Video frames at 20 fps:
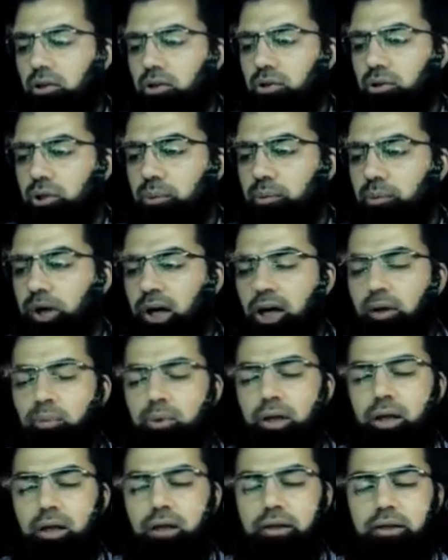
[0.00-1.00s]
So the
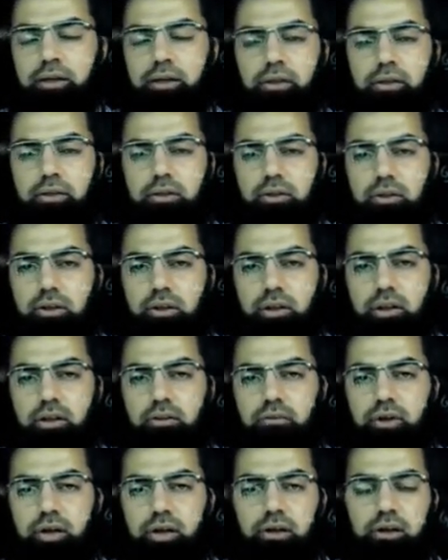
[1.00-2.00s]
primary electrical circuit
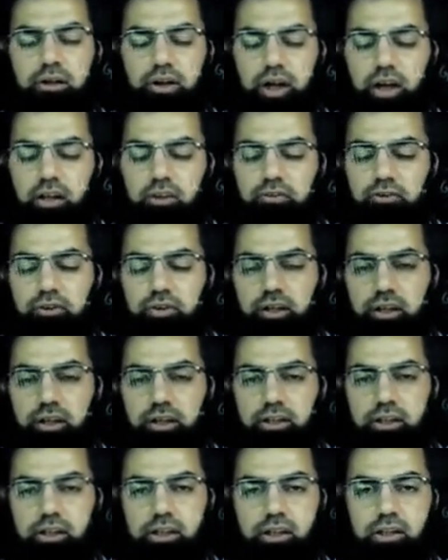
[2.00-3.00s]
will transfer
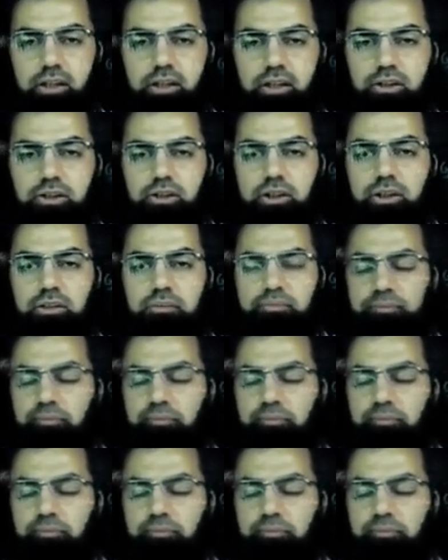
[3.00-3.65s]
electrical energy